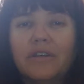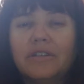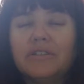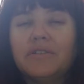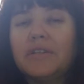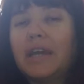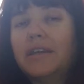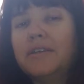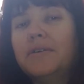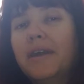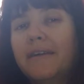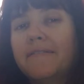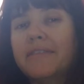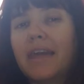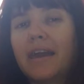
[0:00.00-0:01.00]
So now you
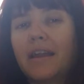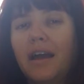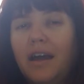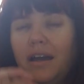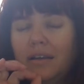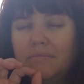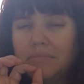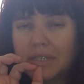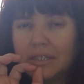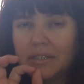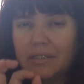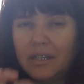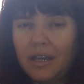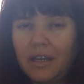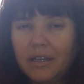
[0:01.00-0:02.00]
have that hum, but the
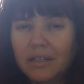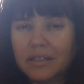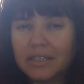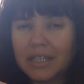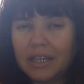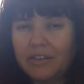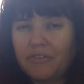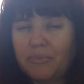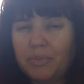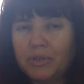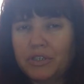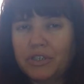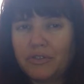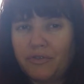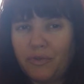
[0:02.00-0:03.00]
tongue is kind of
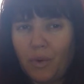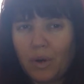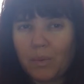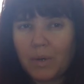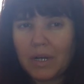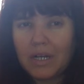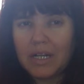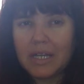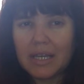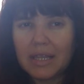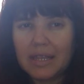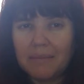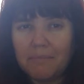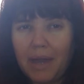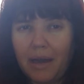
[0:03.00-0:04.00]
pushed forward
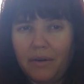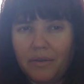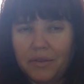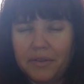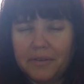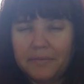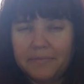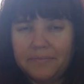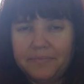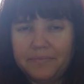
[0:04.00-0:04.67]
in the mouth.